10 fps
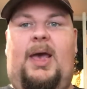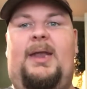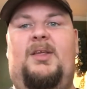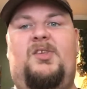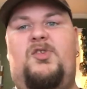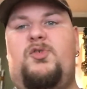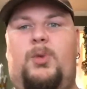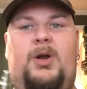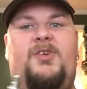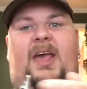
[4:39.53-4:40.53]
and it's a
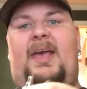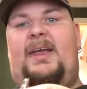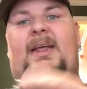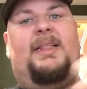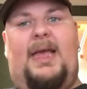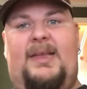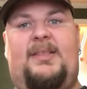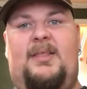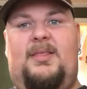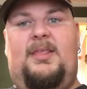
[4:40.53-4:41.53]
shorter tank, and I
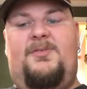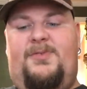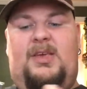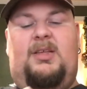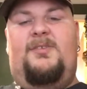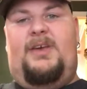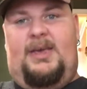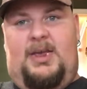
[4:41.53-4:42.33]
liked the feel of it.